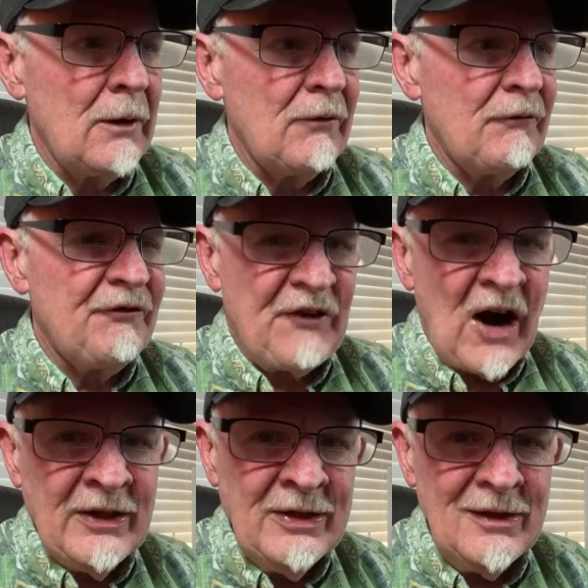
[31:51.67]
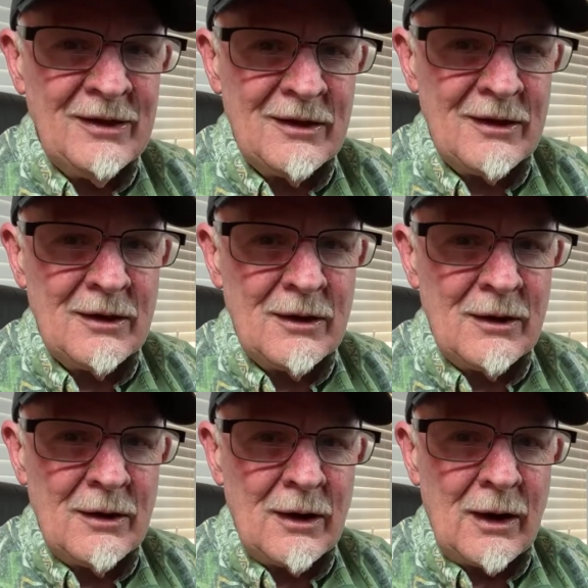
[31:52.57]
fun,
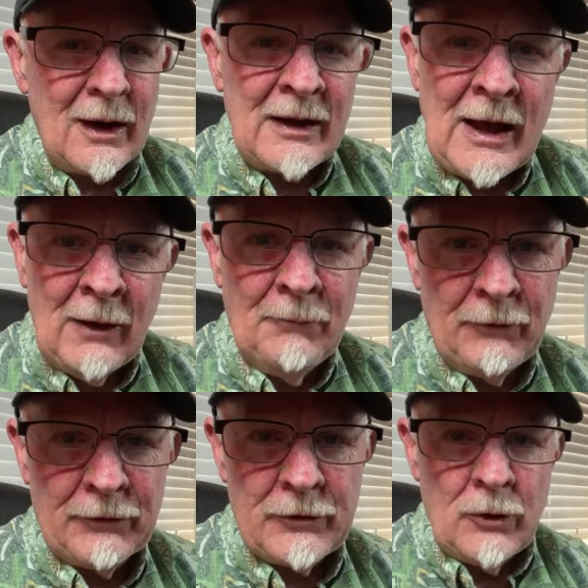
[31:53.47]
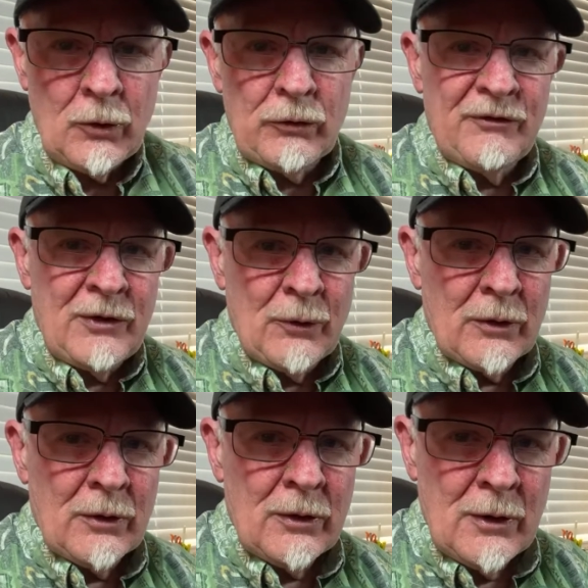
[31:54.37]
and helpful to you, the viewer.
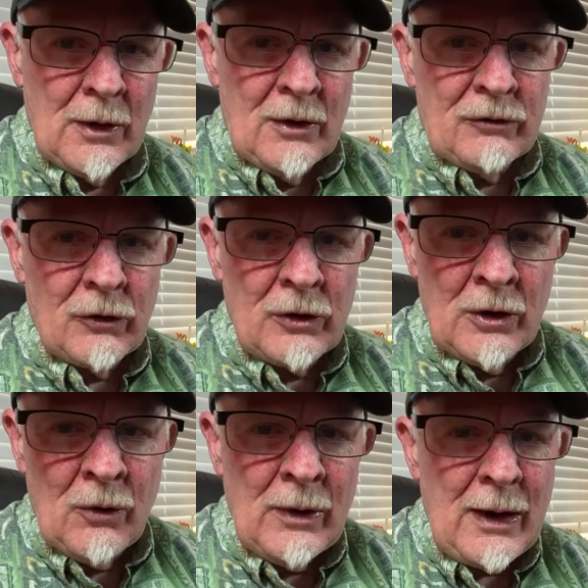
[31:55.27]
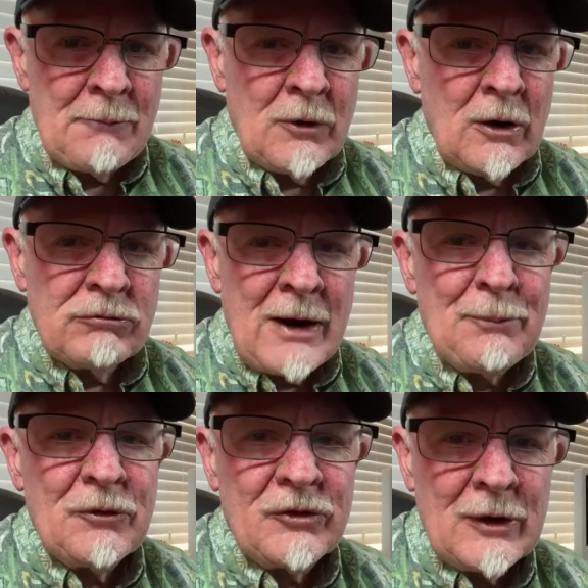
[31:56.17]
So you know what? I'm going to wrap
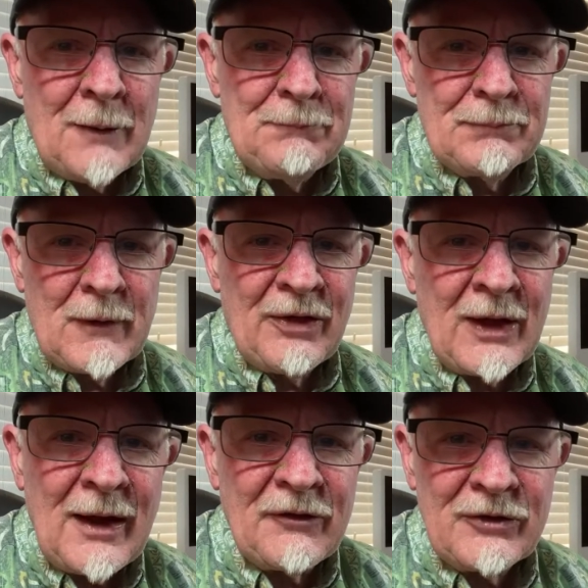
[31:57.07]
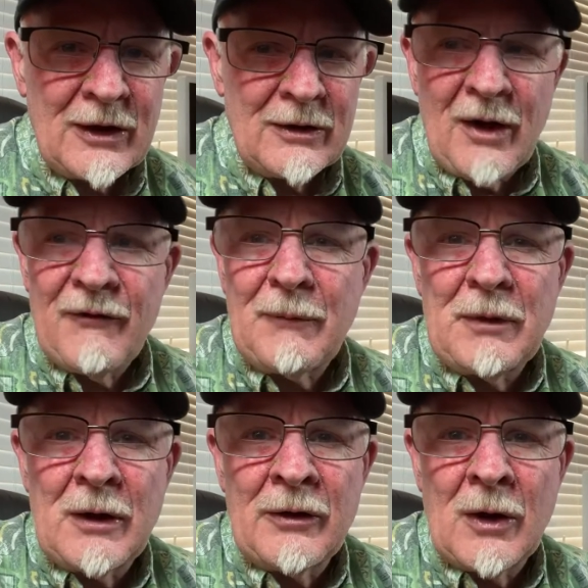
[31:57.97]
this up. I think I've said enough. I've
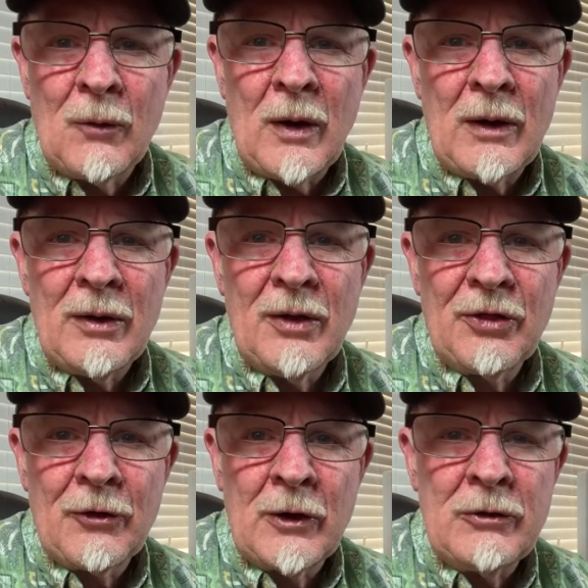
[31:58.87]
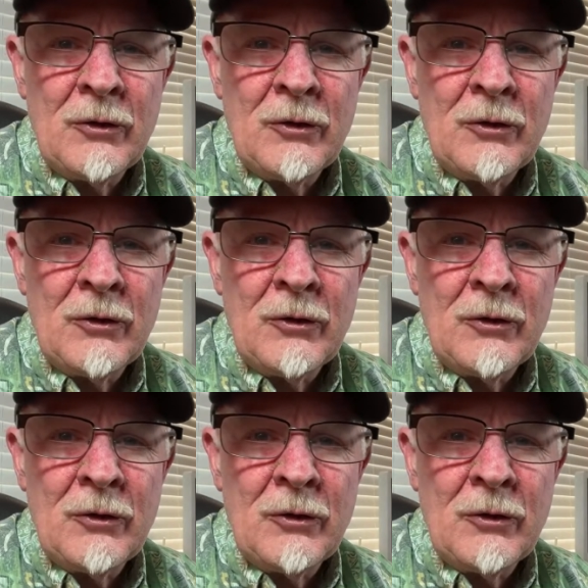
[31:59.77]
been on here, what, 32